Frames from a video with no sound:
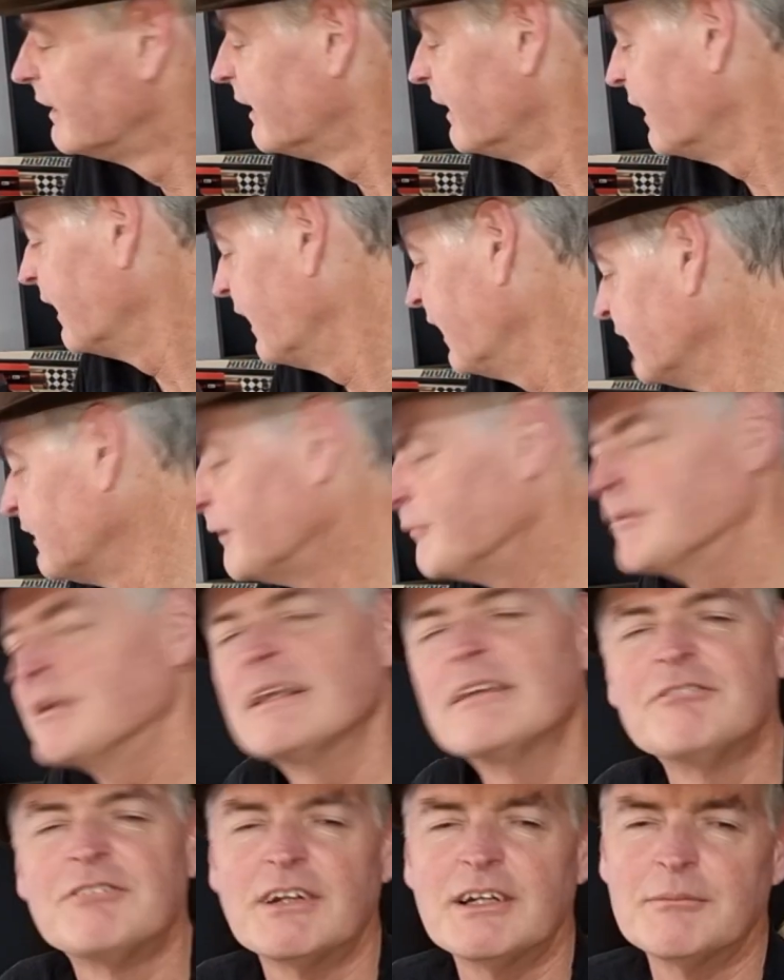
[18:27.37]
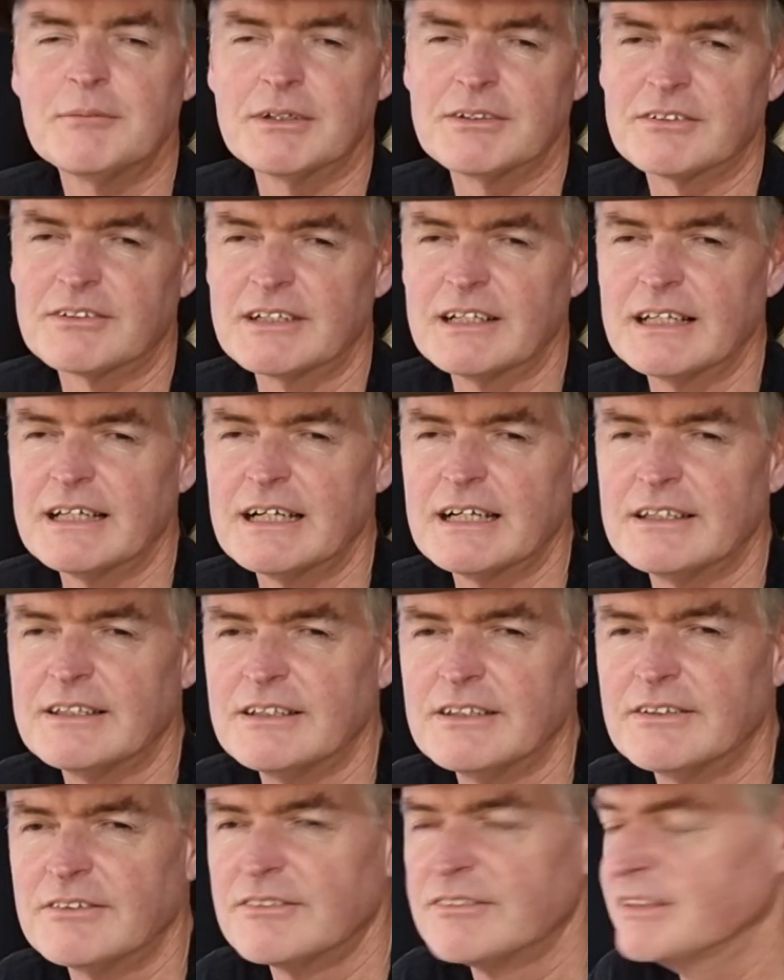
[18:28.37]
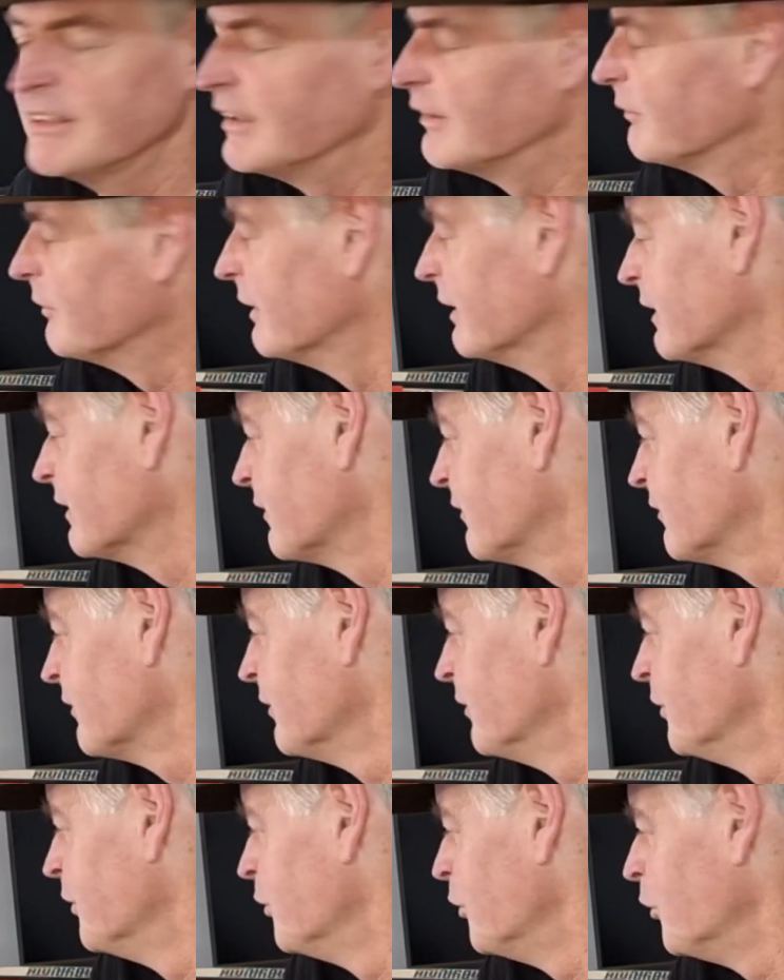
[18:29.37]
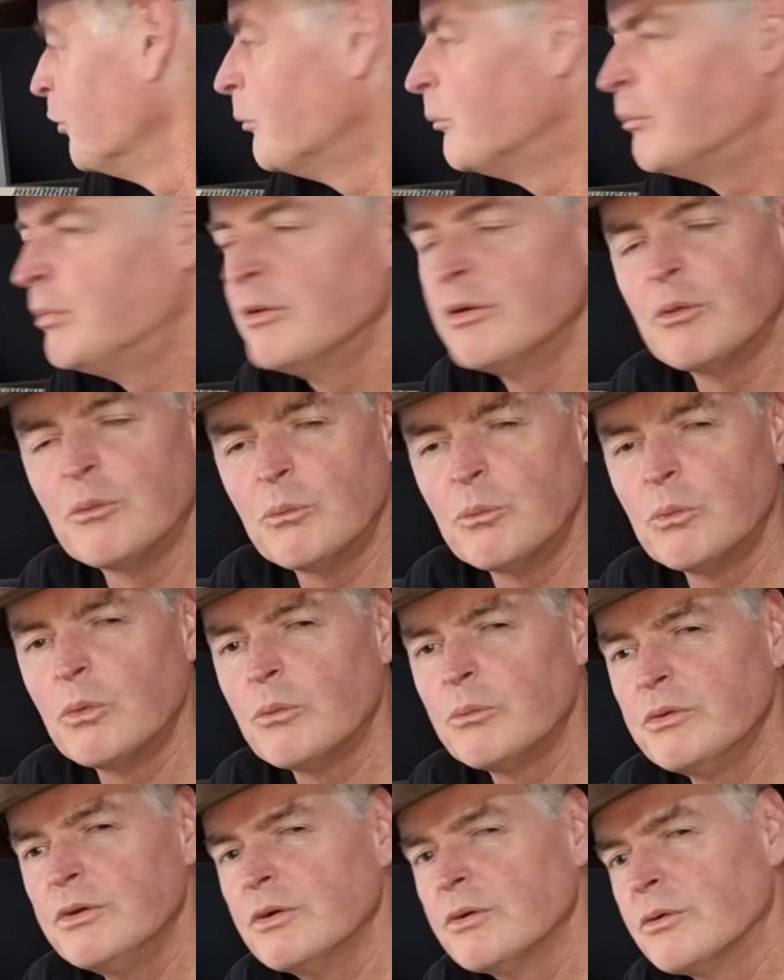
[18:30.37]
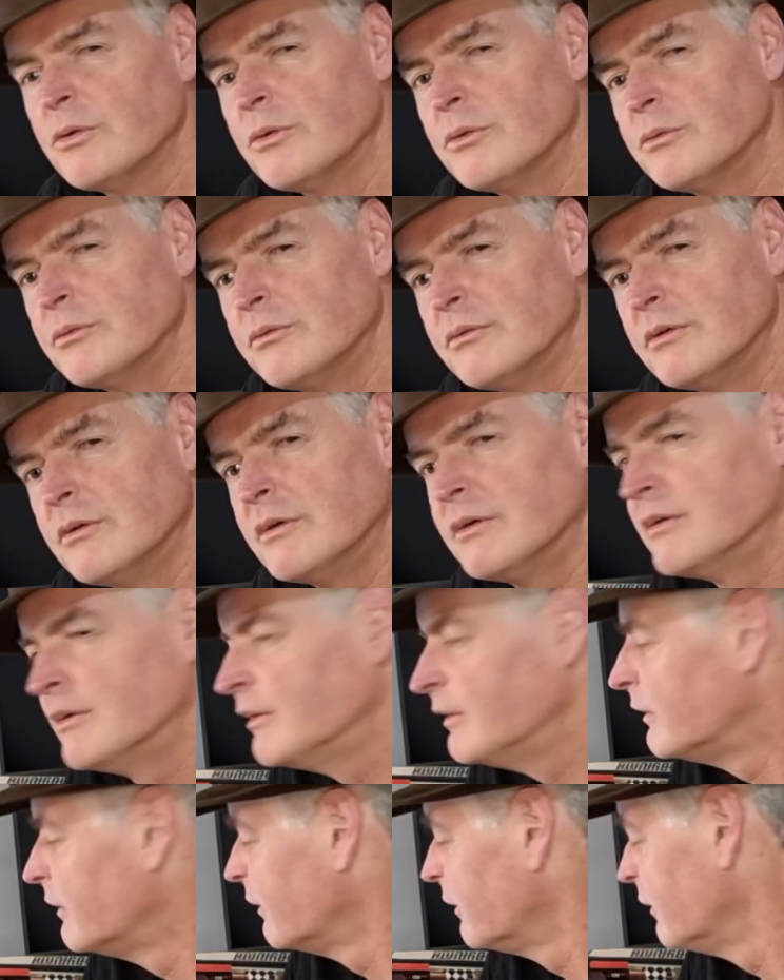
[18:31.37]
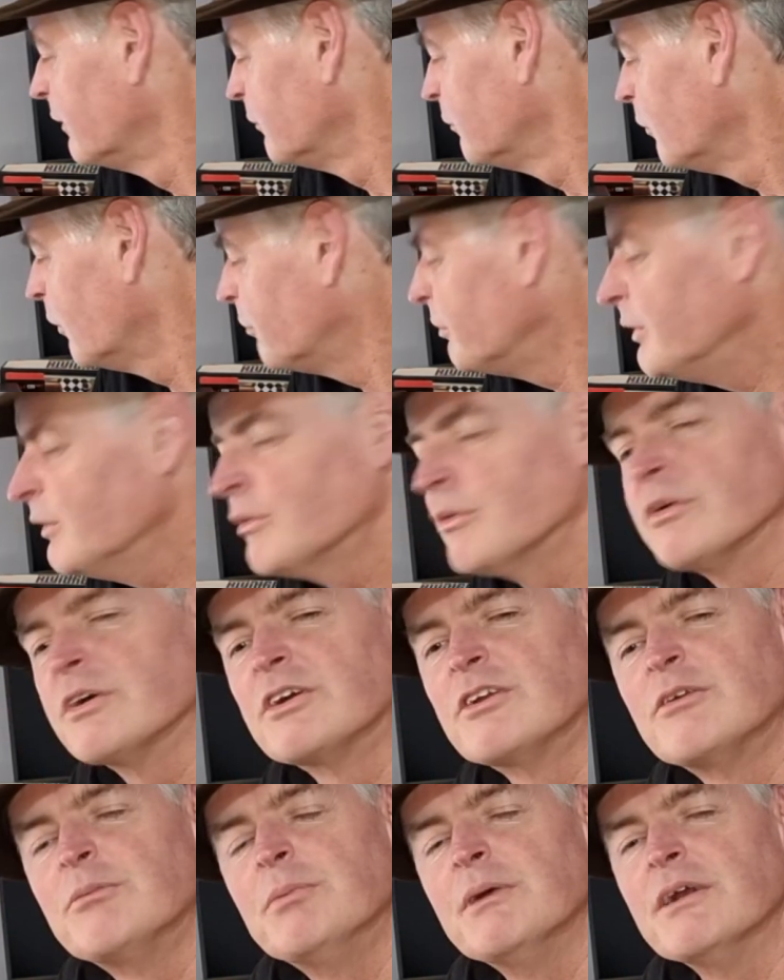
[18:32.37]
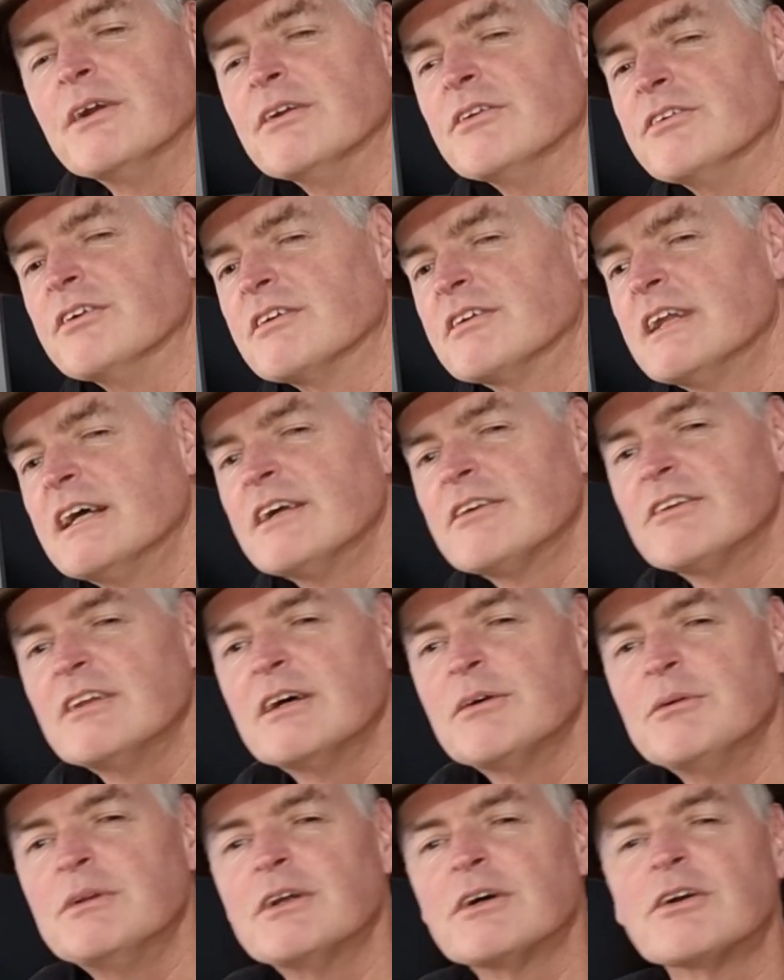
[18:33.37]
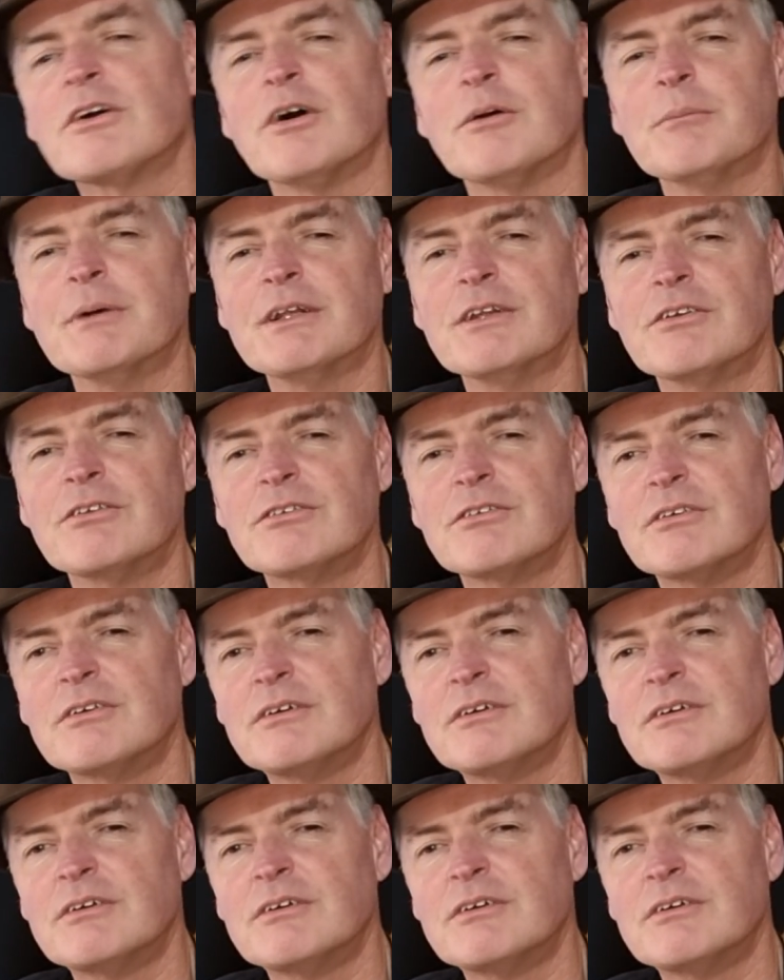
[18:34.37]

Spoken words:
and I'm very much glad it still works. But what were your experiences? Let us know in the comments.